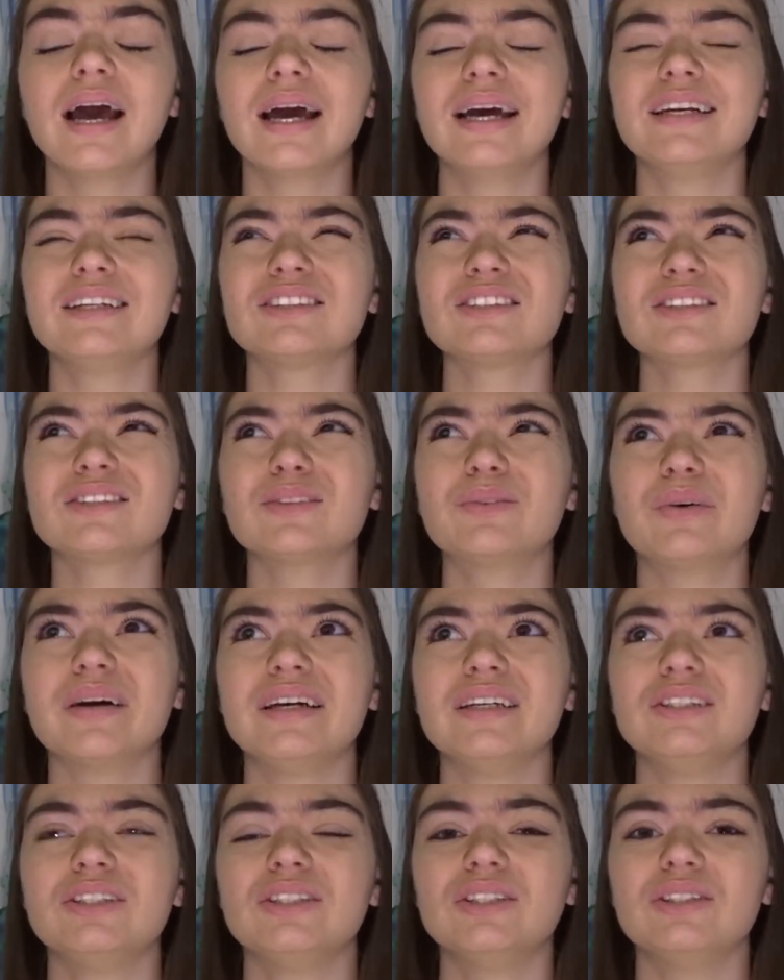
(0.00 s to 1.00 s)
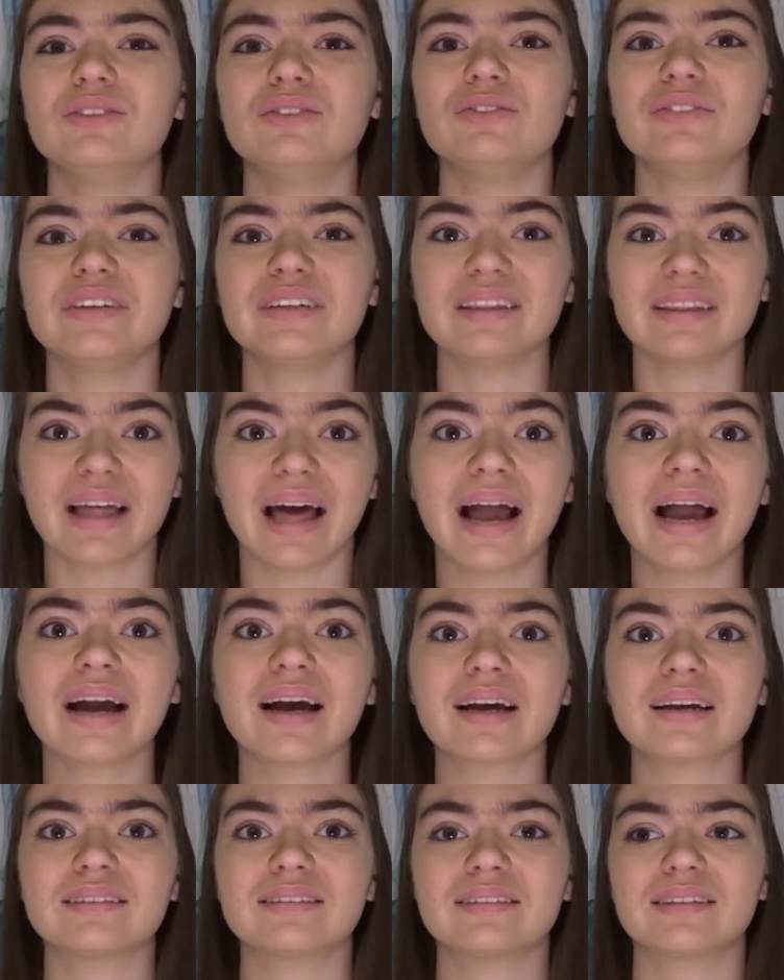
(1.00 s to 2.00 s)
and it's just a way to
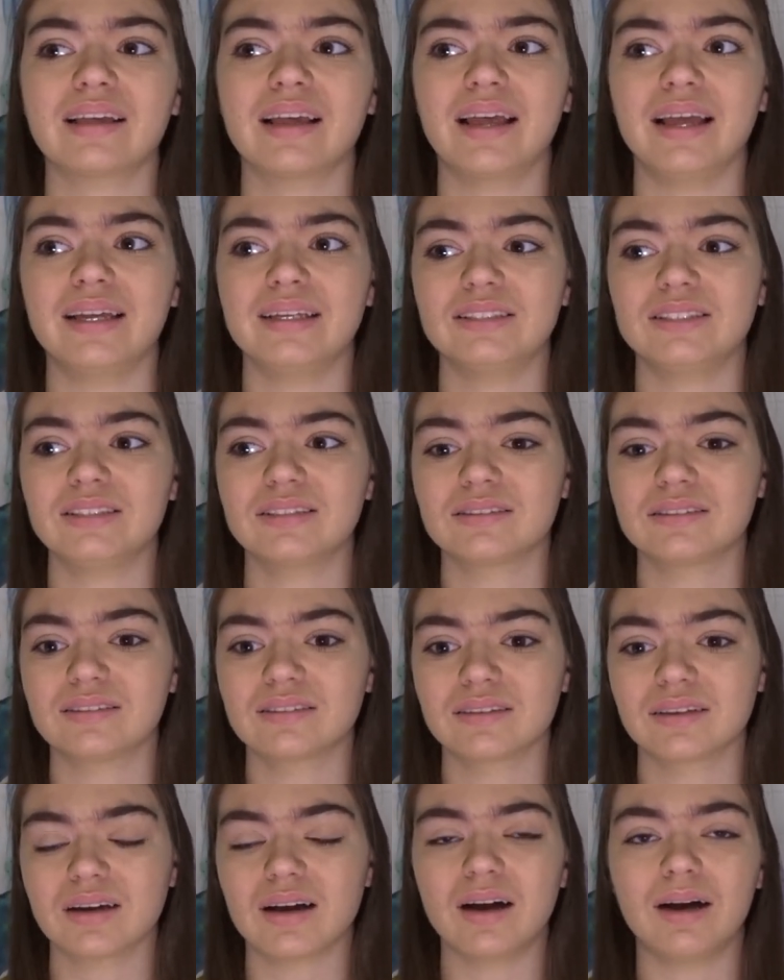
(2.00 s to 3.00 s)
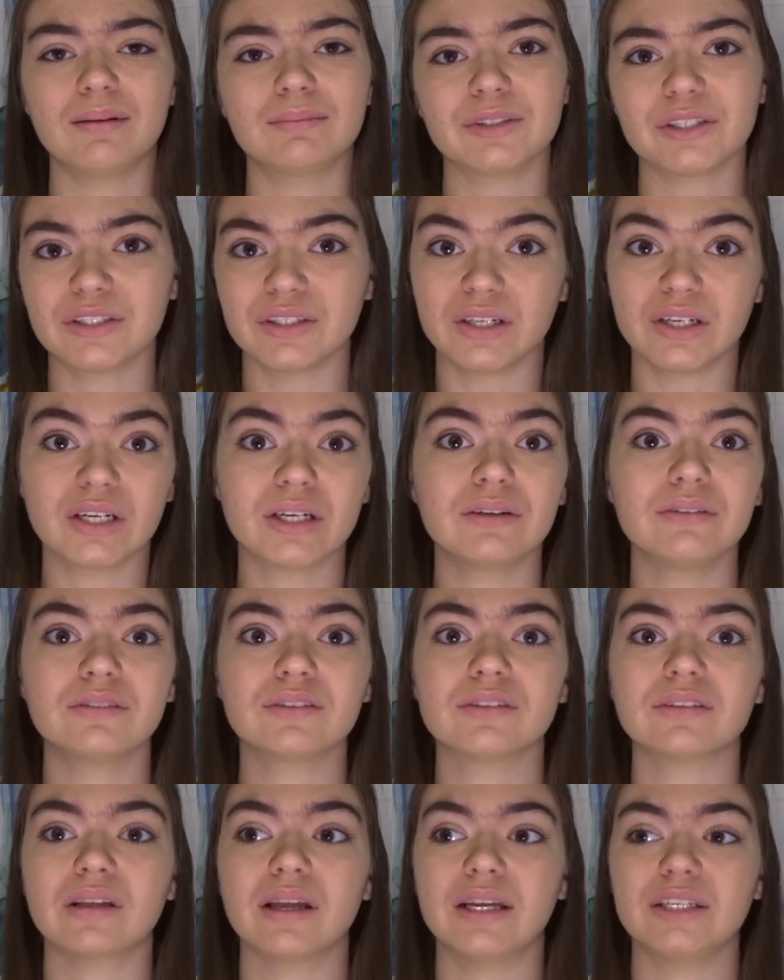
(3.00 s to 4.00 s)
relax and just calm your
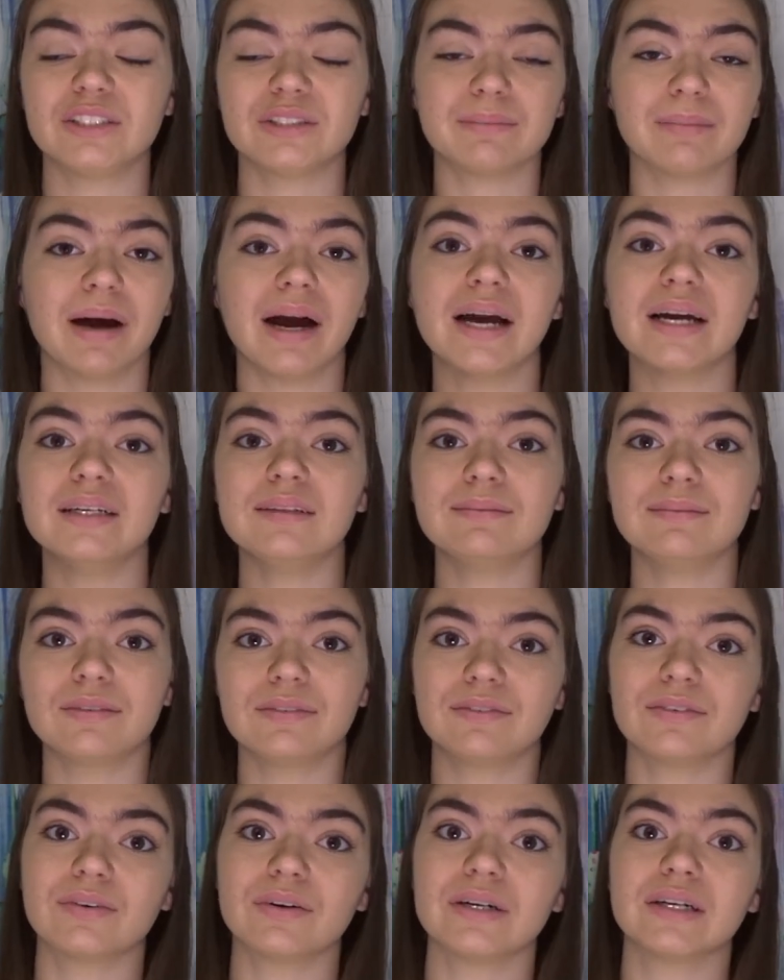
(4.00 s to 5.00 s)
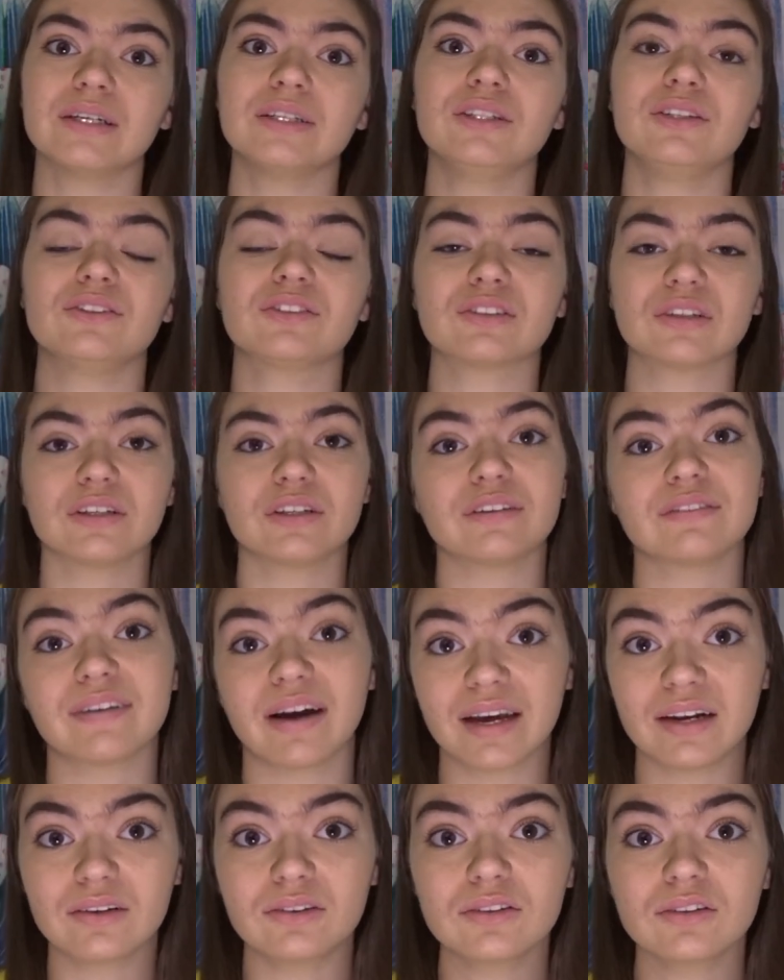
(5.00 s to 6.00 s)
nerves and your mind before you start your
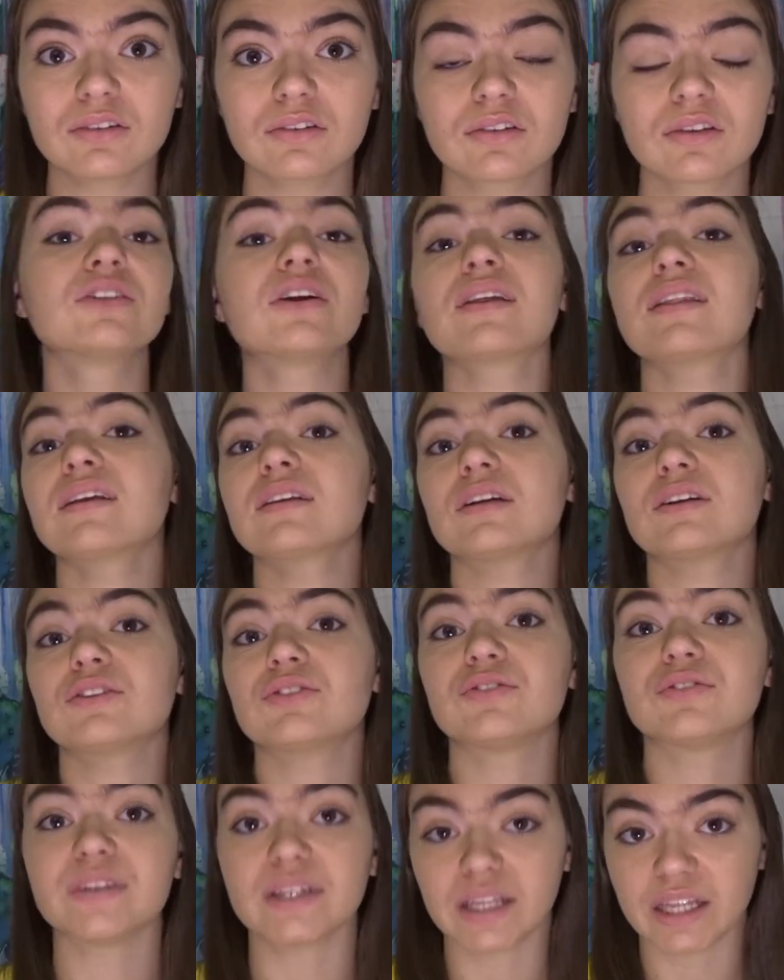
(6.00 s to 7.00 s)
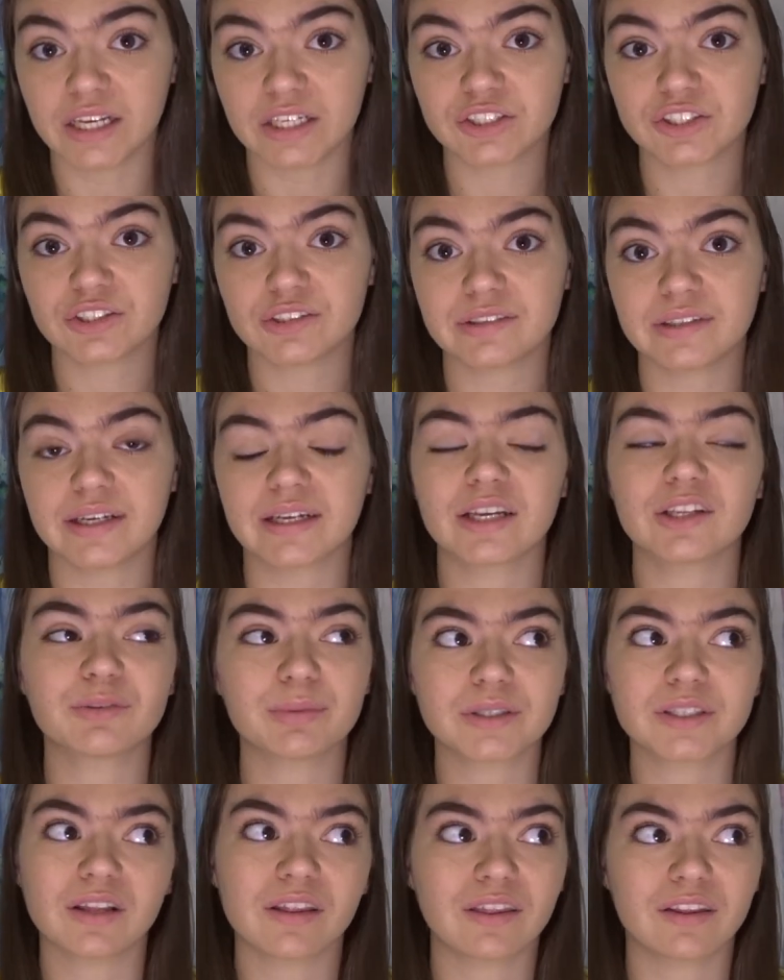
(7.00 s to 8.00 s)
finals. So I think that's really interesting,
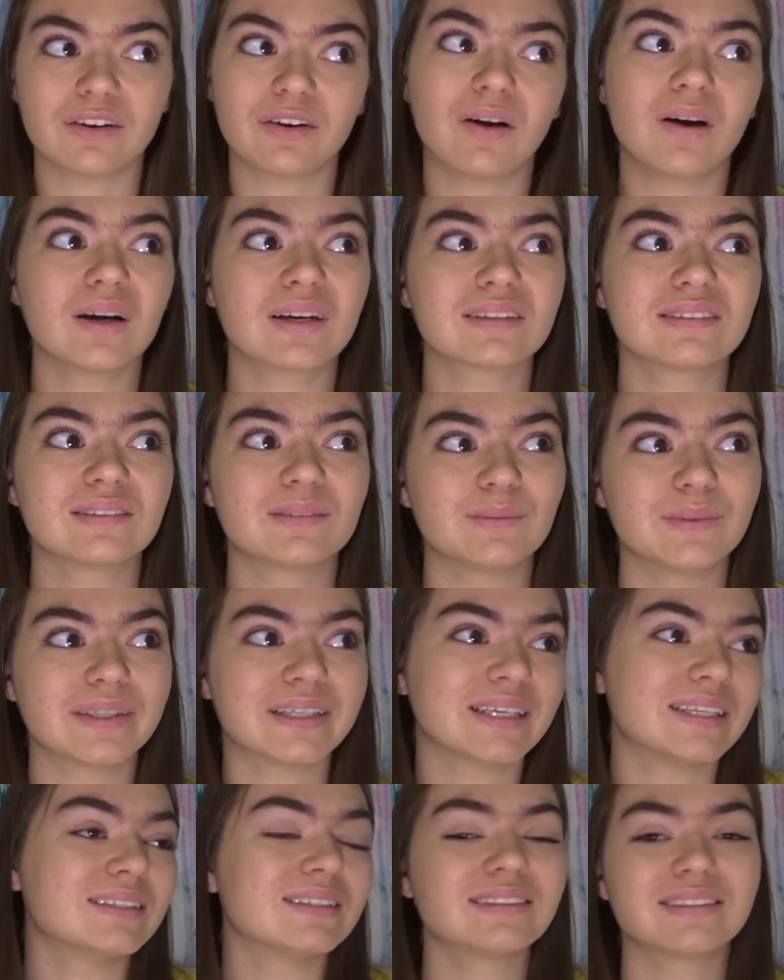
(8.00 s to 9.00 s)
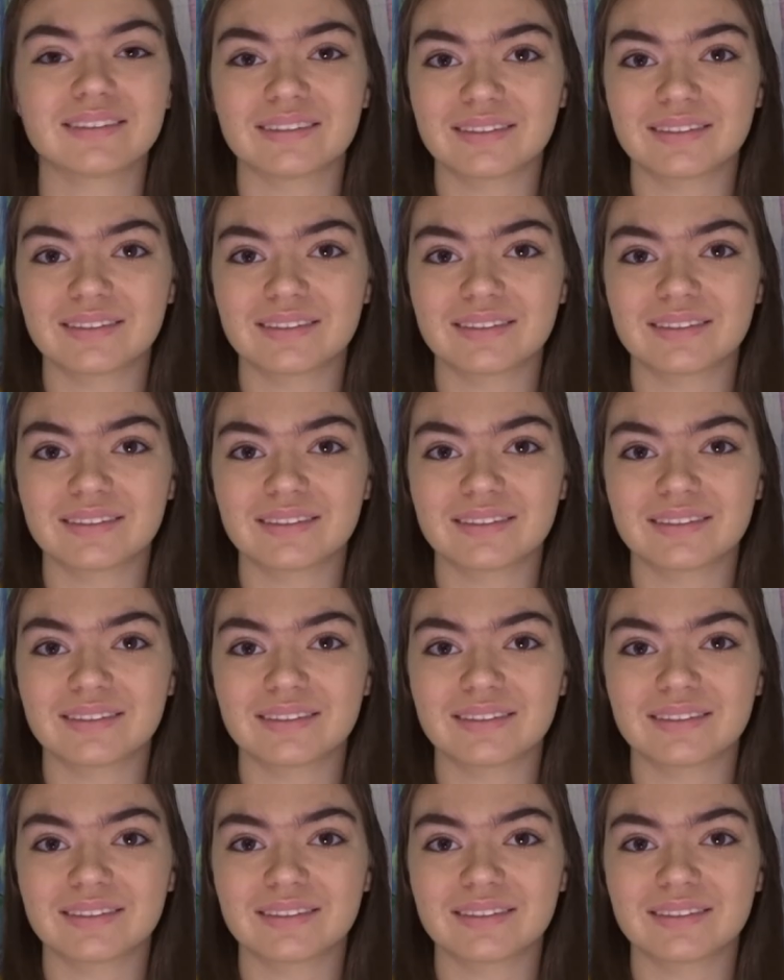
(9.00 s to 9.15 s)
especially the dogs because